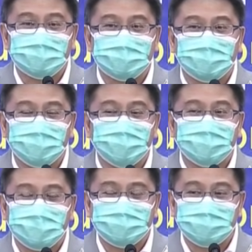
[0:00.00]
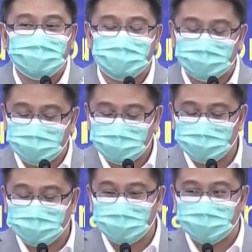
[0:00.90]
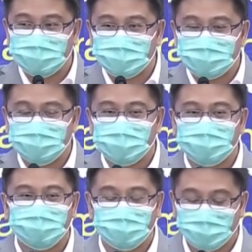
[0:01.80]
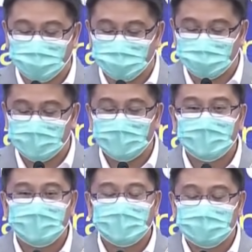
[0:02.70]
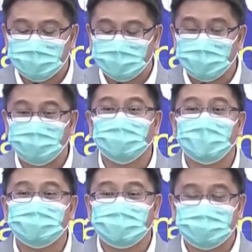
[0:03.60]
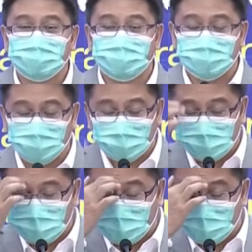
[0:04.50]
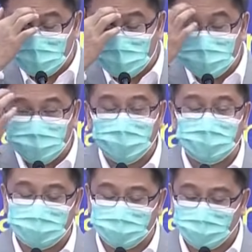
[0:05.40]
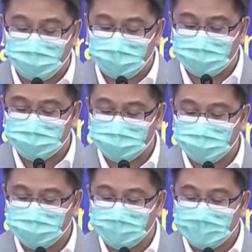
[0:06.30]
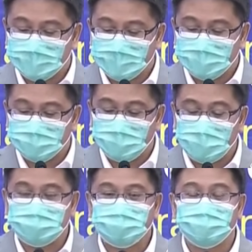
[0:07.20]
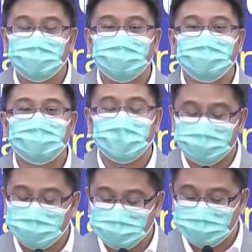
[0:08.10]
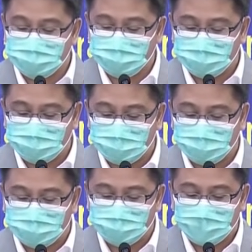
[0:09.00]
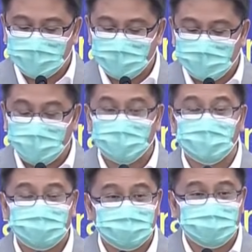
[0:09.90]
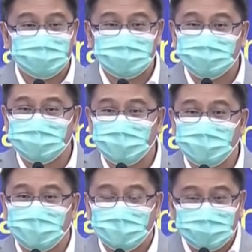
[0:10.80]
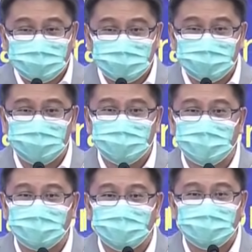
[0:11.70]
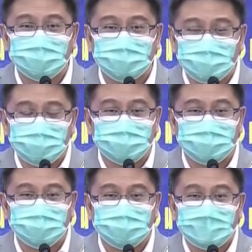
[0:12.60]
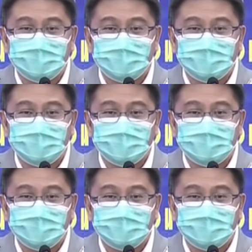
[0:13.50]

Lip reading: prioritization is there for the process to work in the most effective way. So there has to be prioritization in all measures in terms of all audience groups, on which group to